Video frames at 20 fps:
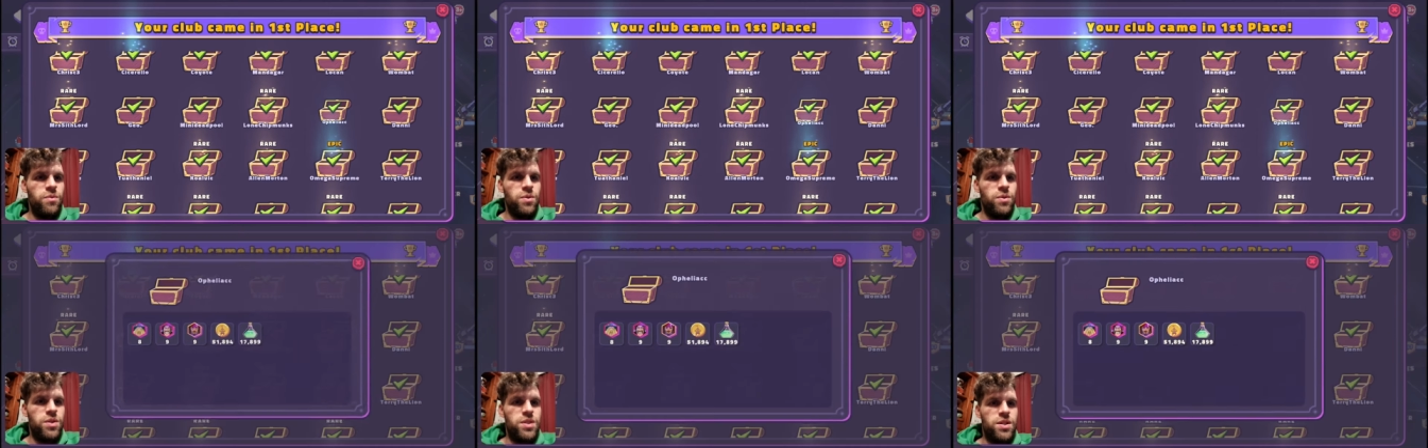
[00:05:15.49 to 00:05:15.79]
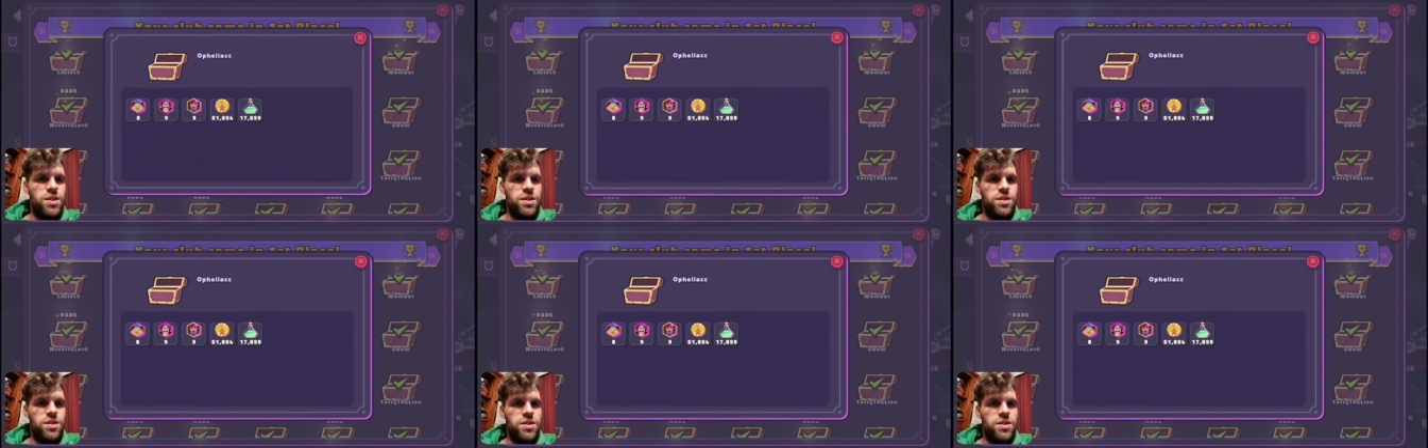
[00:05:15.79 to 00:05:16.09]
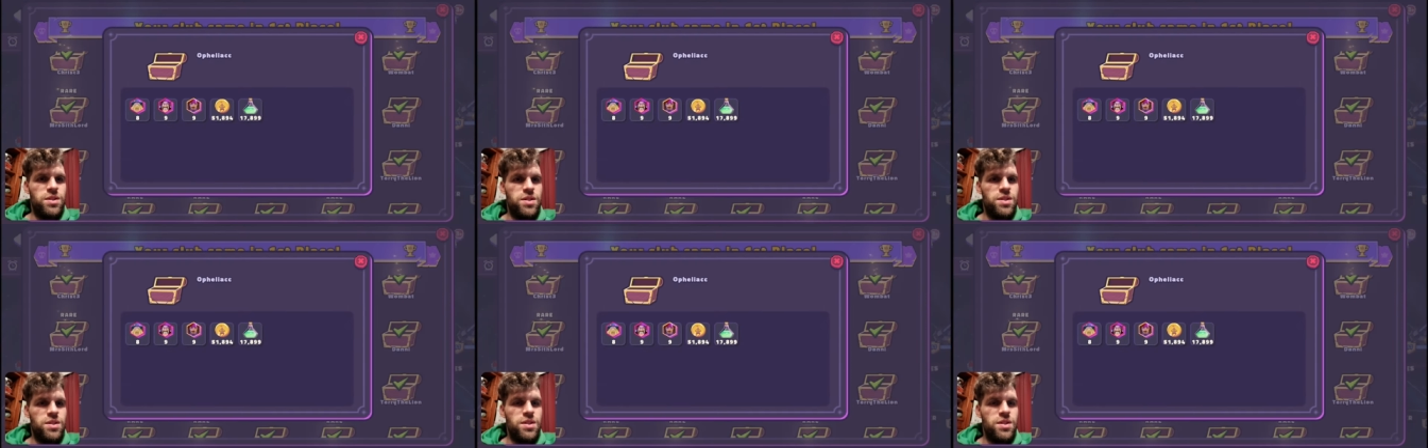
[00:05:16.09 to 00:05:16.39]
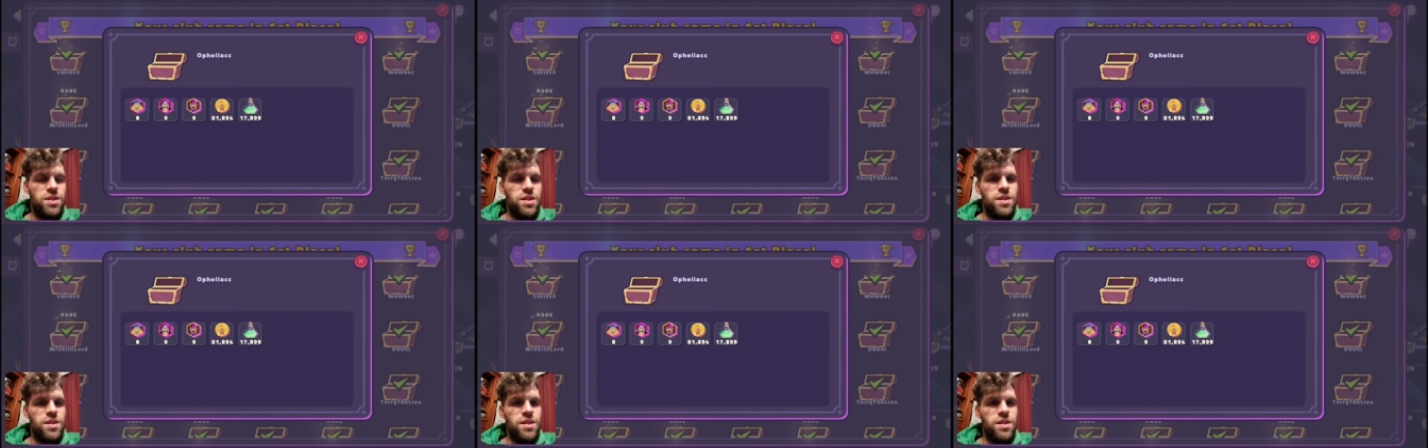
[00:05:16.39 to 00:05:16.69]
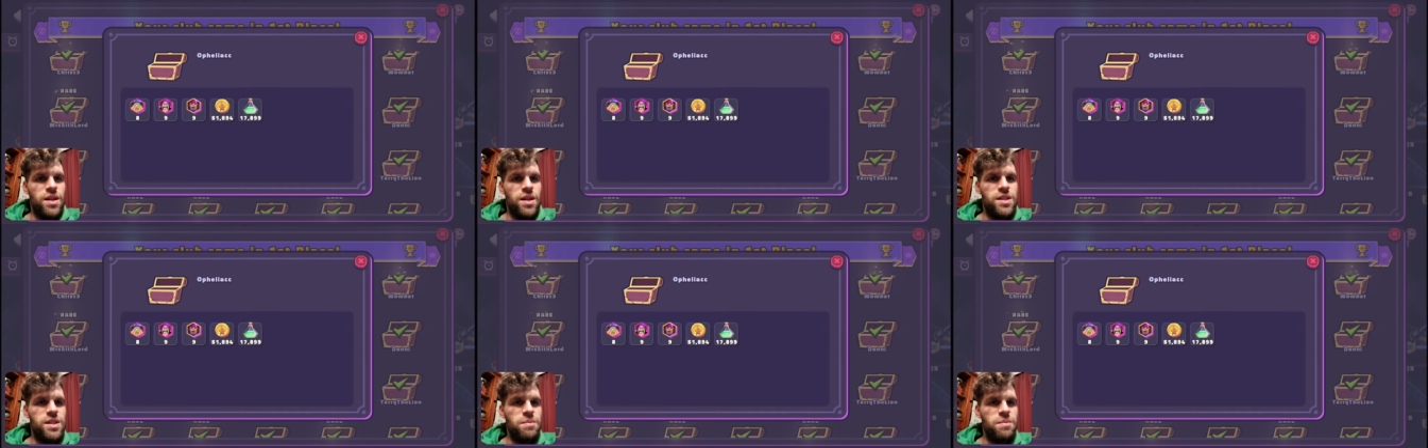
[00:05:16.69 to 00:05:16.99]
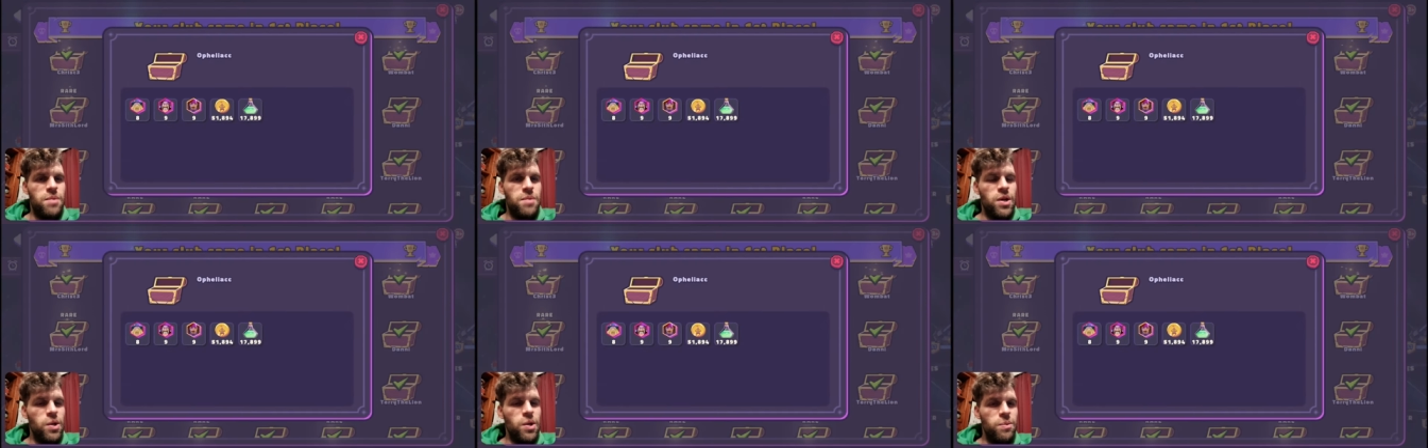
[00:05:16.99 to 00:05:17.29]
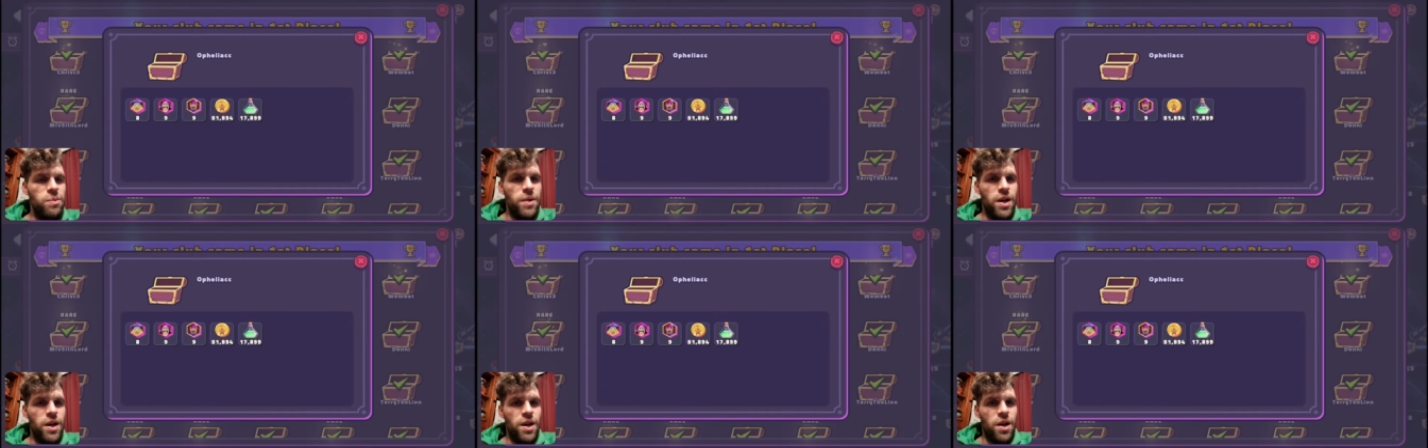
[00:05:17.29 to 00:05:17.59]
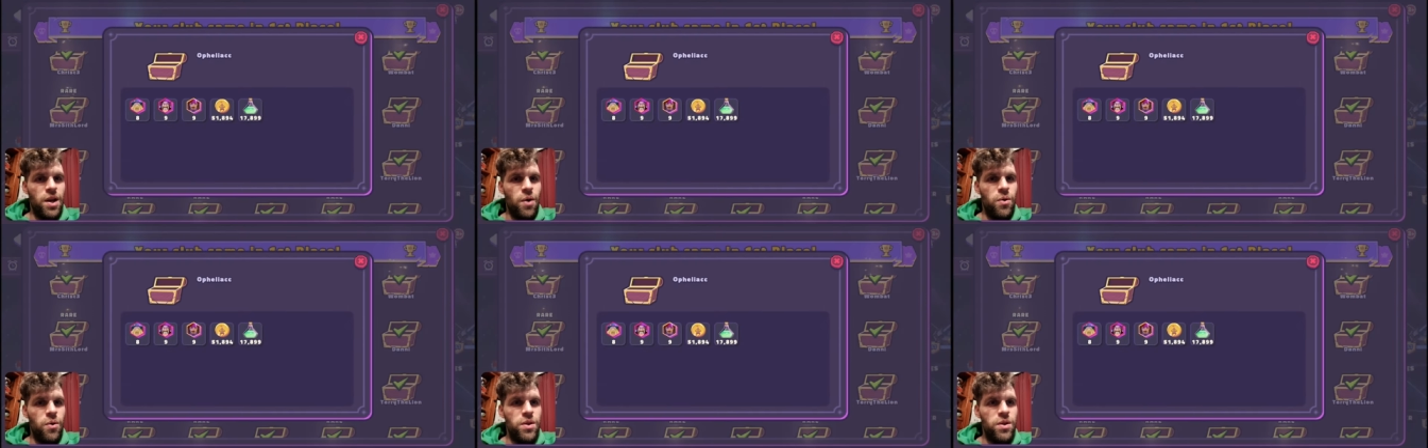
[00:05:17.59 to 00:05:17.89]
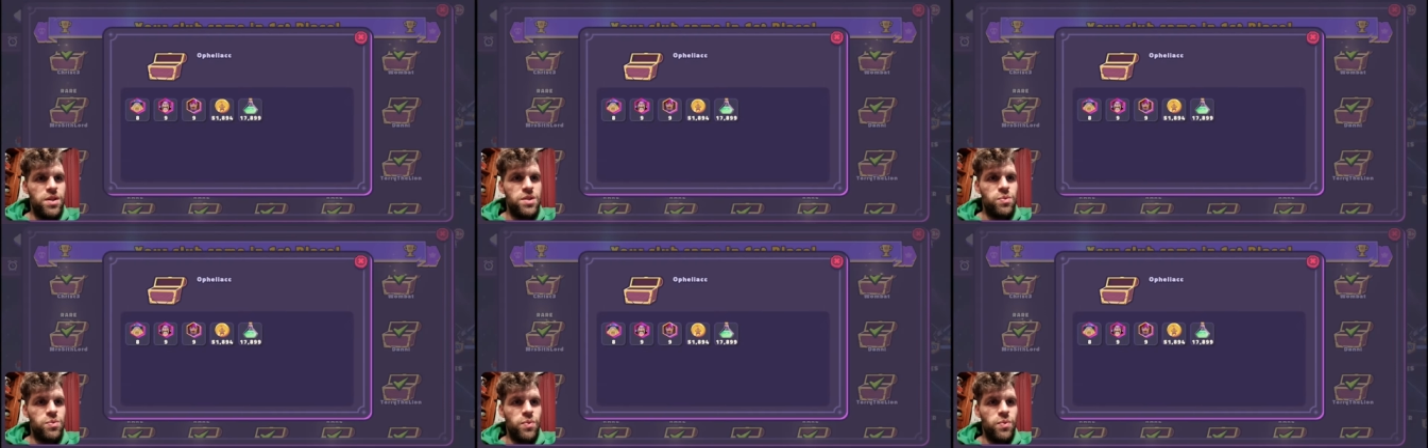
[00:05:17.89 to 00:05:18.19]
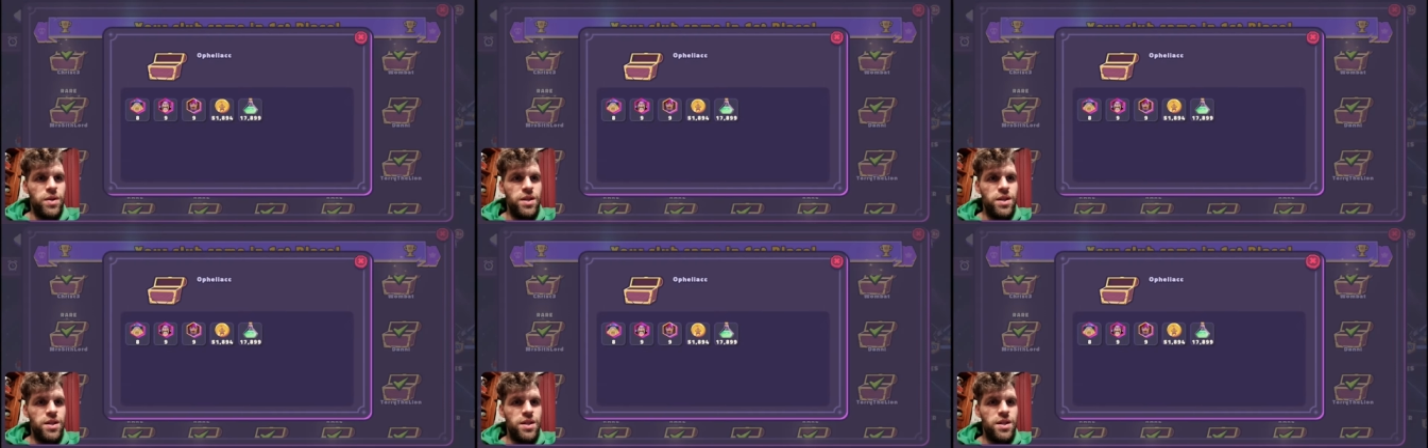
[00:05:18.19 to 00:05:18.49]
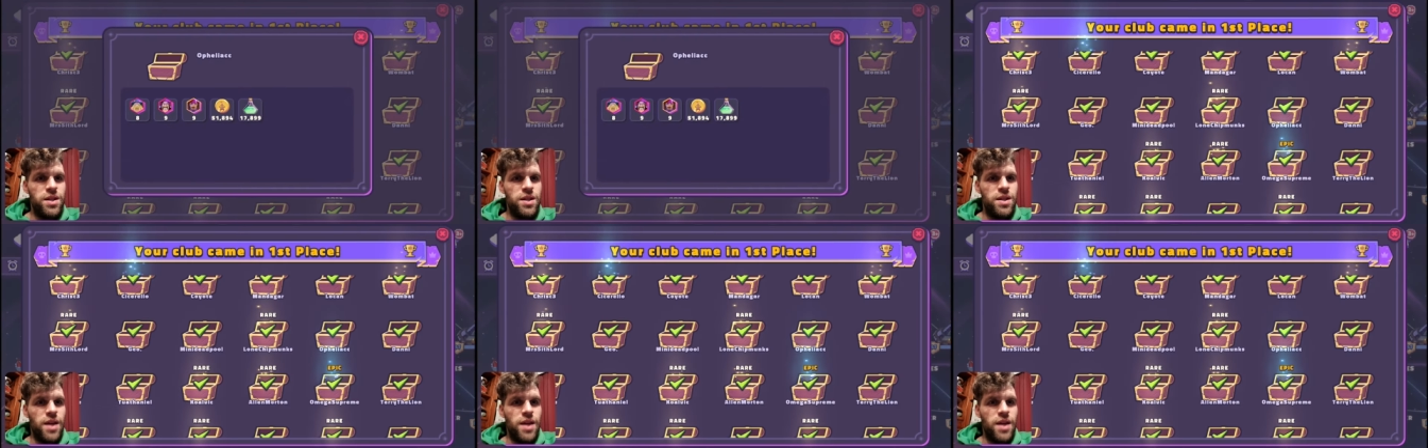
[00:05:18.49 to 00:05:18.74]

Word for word: which is they seem a little bit lower this week.